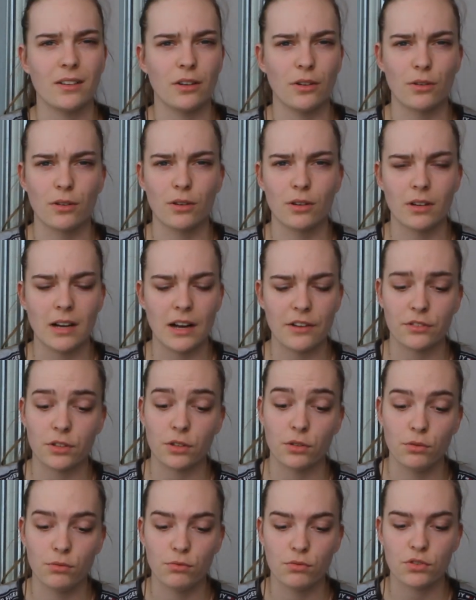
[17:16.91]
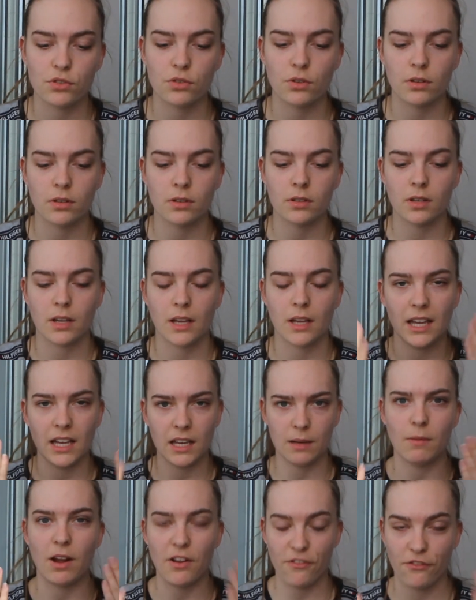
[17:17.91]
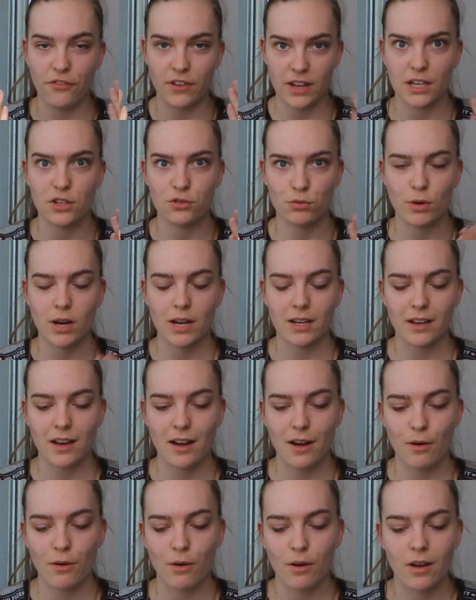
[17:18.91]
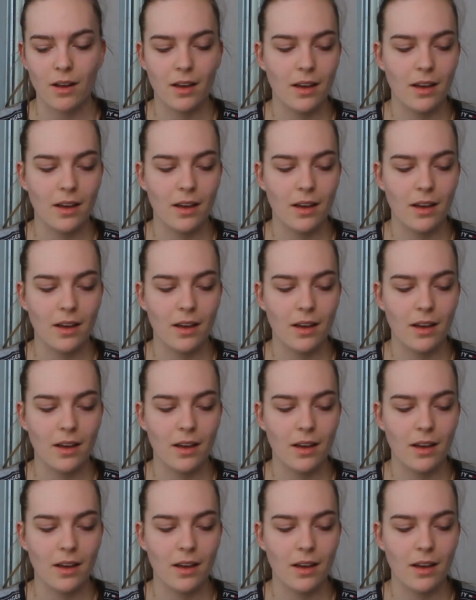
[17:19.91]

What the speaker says: or afternoon sun in my face right now.